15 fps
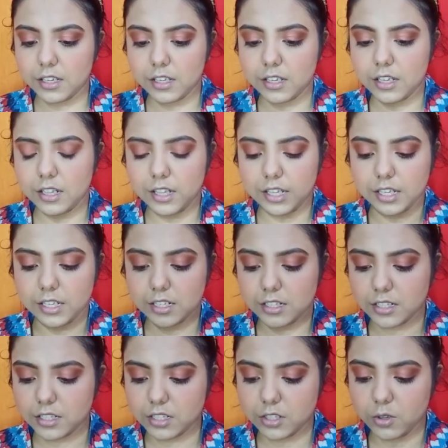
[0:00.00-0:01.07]
Yeah, like
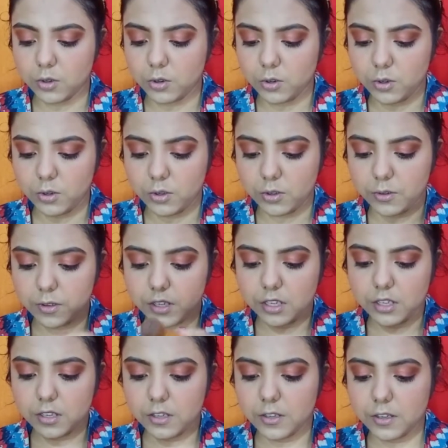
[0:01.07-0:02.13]
so.
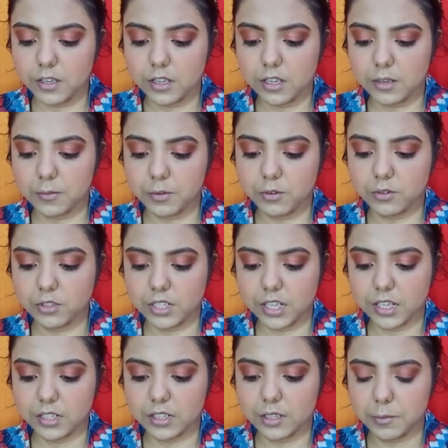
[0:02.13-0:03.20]
I'm going to
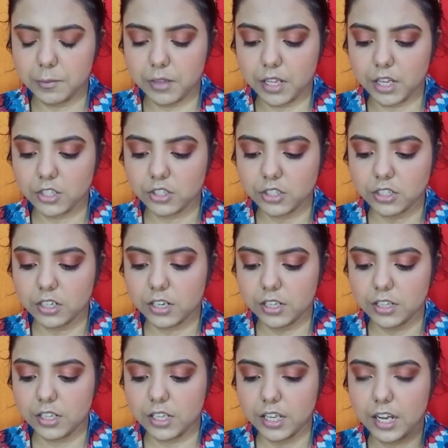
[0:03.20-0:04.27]
take the blusher
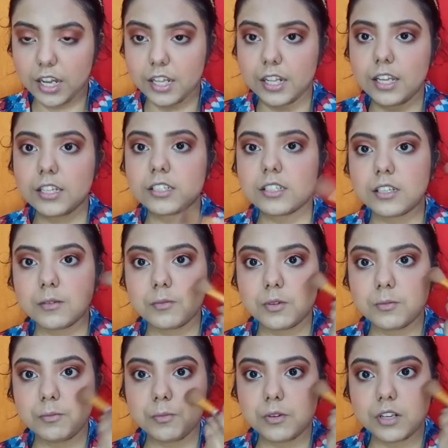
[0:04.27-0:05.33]
and the highlighter and I'm
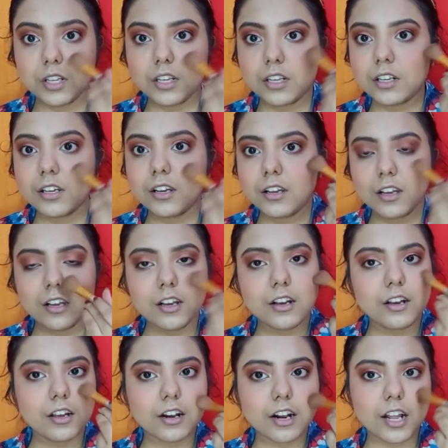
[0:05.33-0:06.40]
going to put it
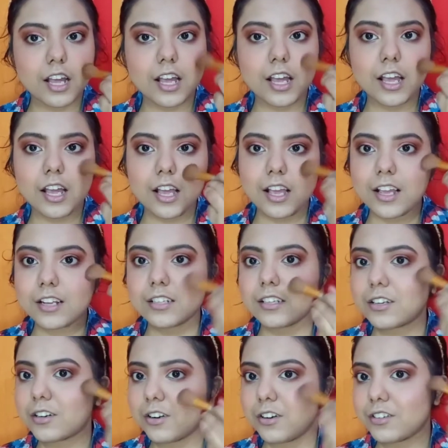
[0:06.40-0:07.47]
right
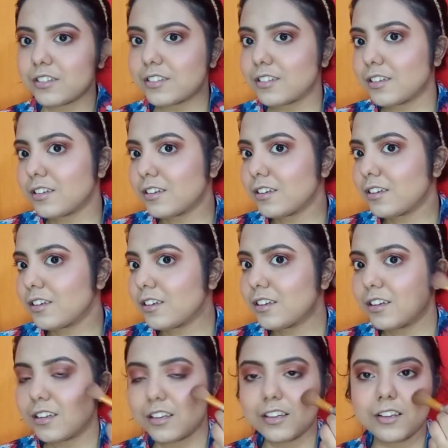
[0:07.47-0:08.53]
across.
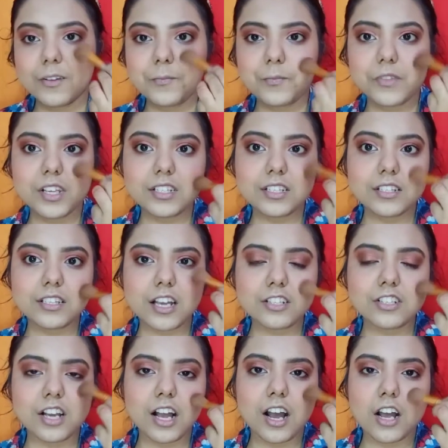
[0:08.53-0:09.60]
This is
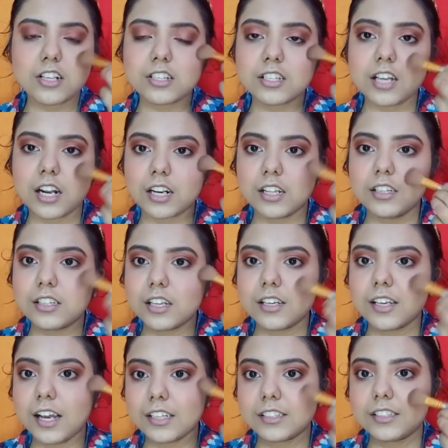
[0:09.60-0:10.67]
such a subtle
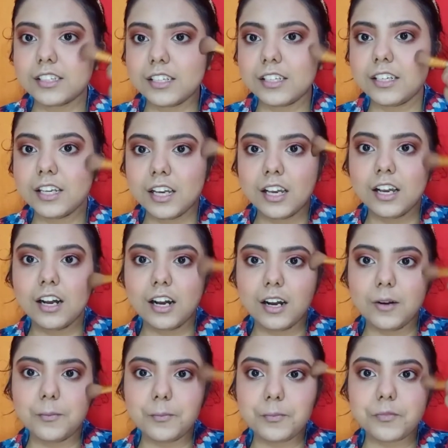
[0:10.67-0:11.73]
thing actually.
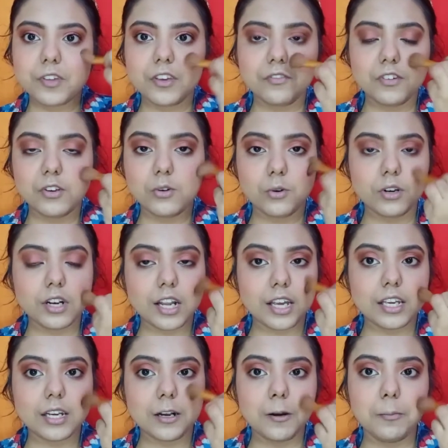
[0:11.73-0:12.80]
If you don't
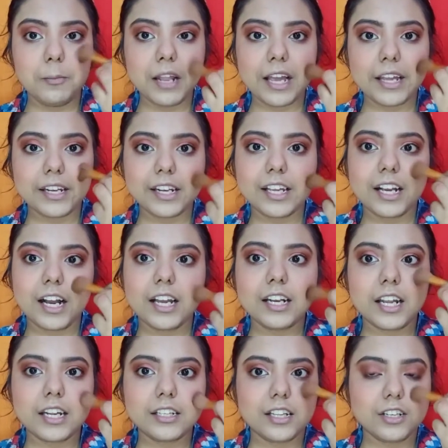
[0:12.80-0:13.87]
like blinding
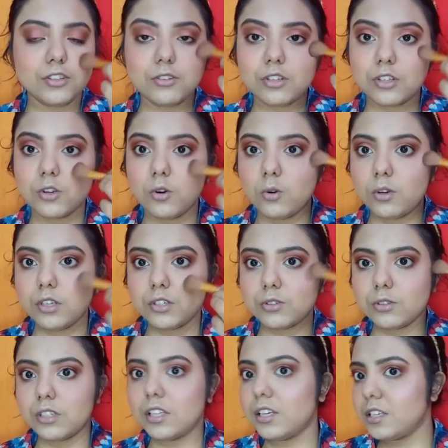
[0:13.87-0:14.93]
highlight, then you can go
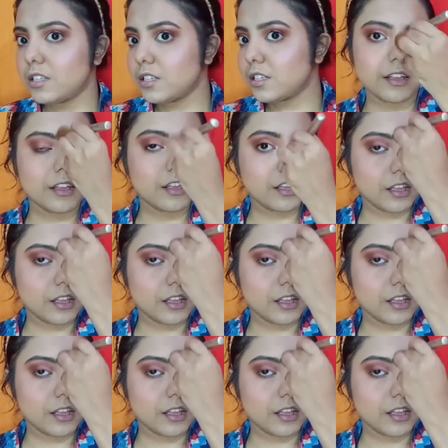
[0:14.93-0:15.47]
into this.